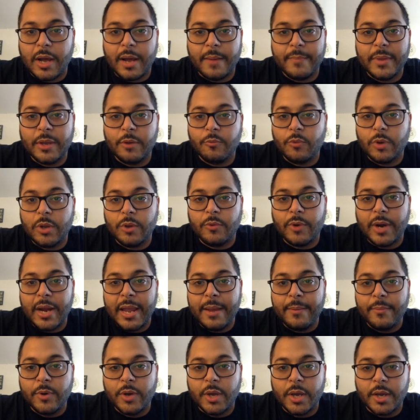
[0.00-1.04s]
I mean, we were
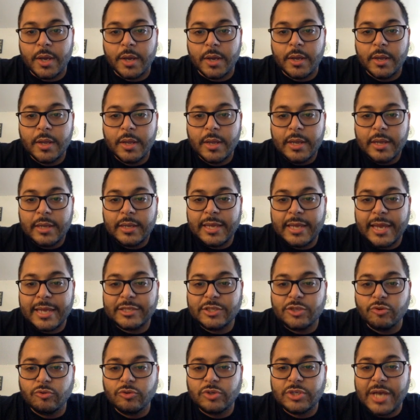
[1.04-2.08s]
able to get
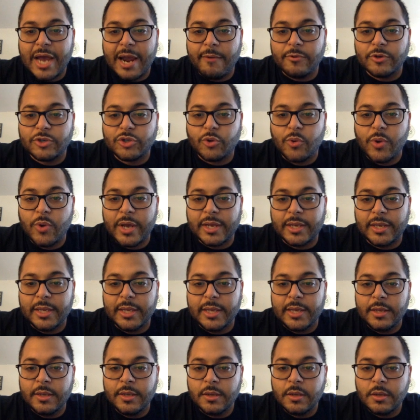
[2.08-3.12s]
2 towers
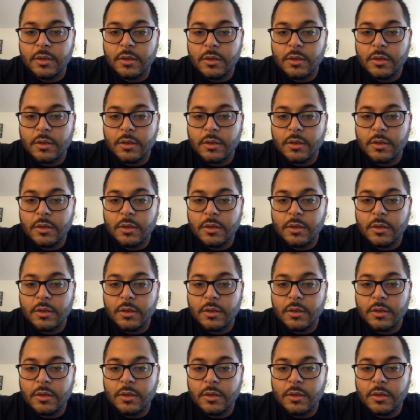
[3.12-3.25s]
quickly.